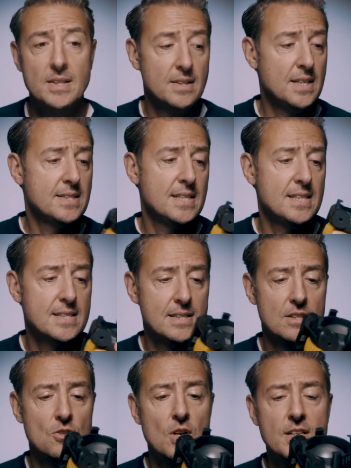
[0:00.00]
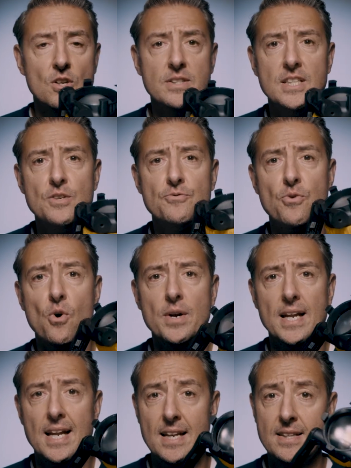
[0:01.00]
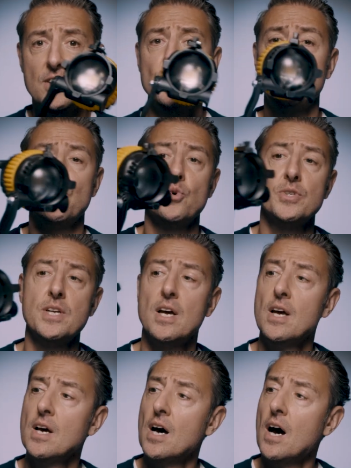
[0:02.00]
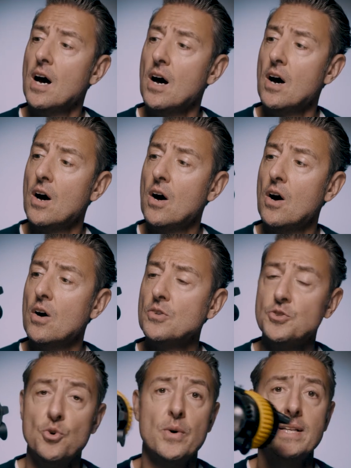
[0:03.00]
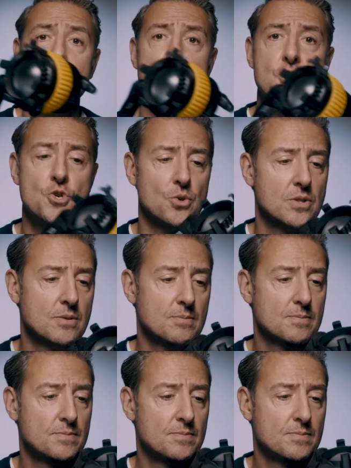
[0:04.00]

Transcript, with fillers: this is the little D4 that I did use uh, during that shoot